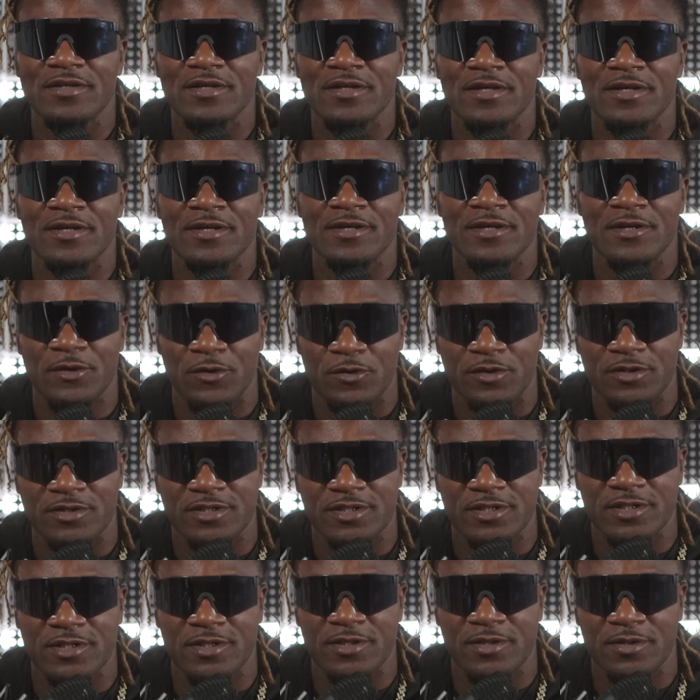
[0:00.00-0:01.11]
and go and
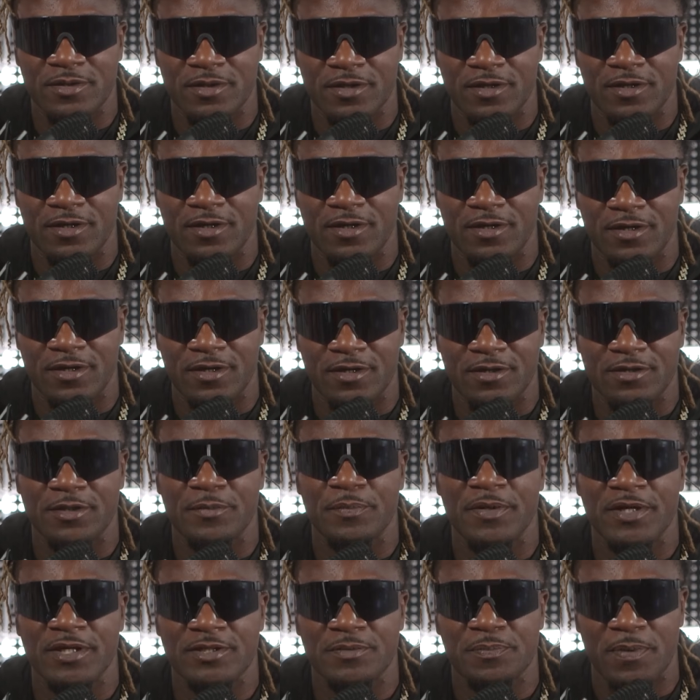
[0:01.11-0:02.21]
see uh, the
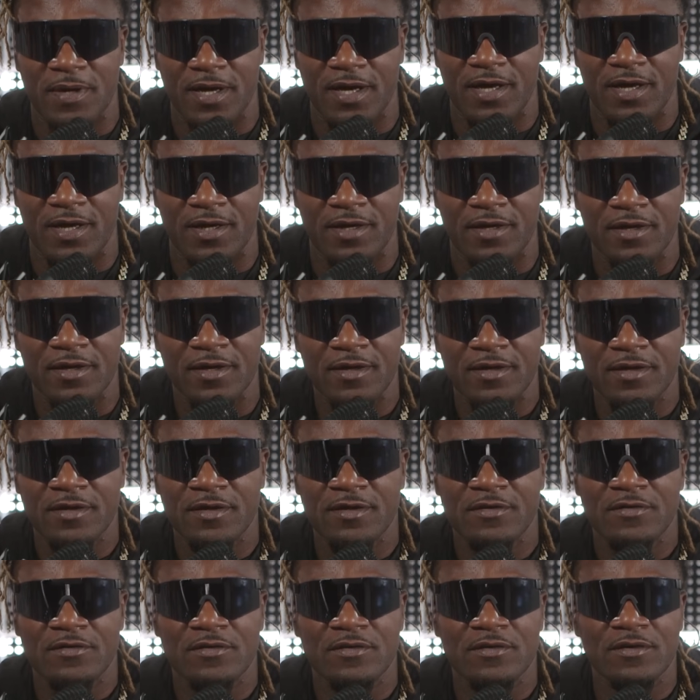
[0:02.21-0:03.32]
Best Buy
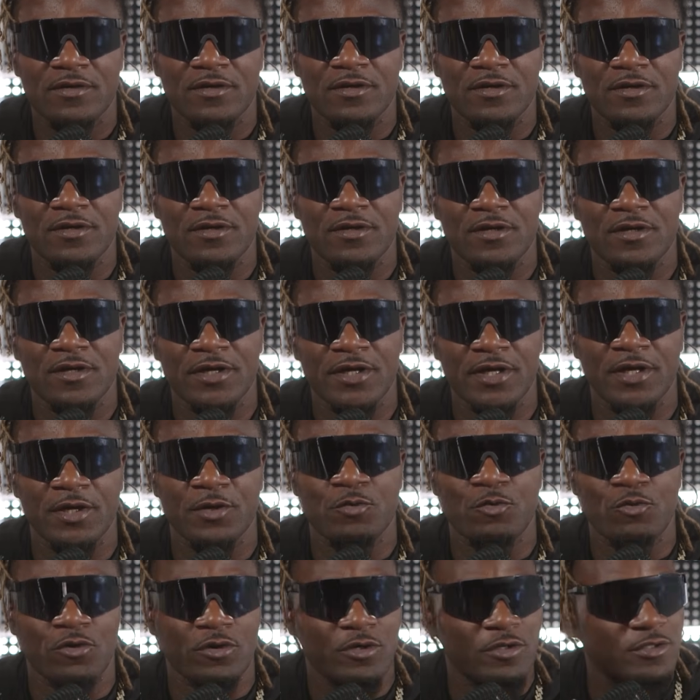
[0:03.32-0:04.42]
uh,
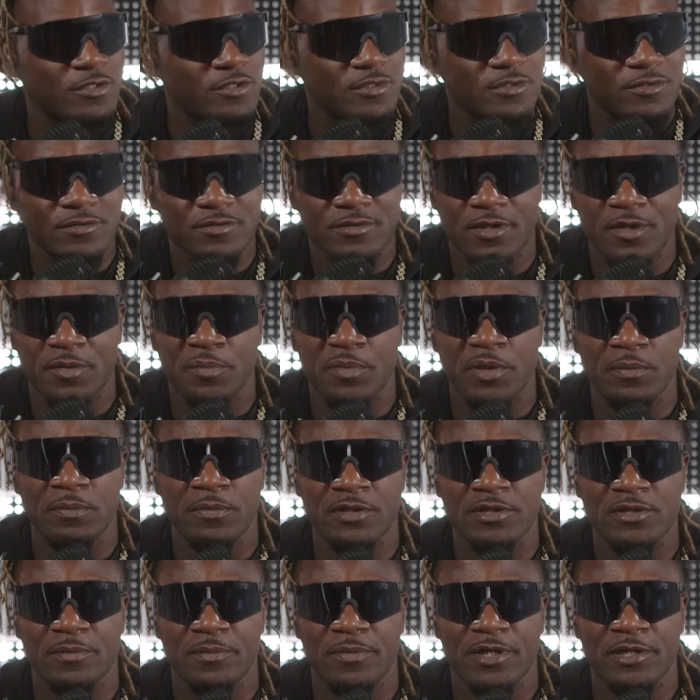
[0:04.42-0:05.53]
headquarters and meet
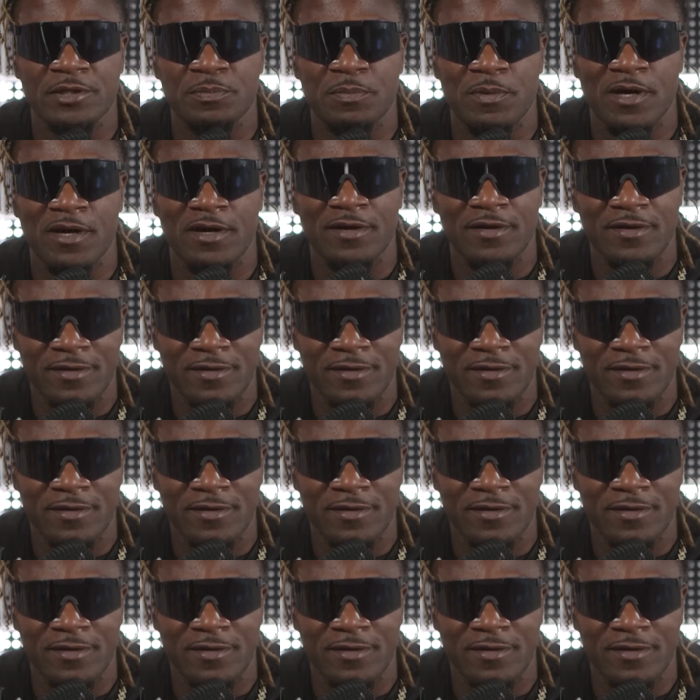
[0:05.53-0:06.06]
Mr. Best Buy.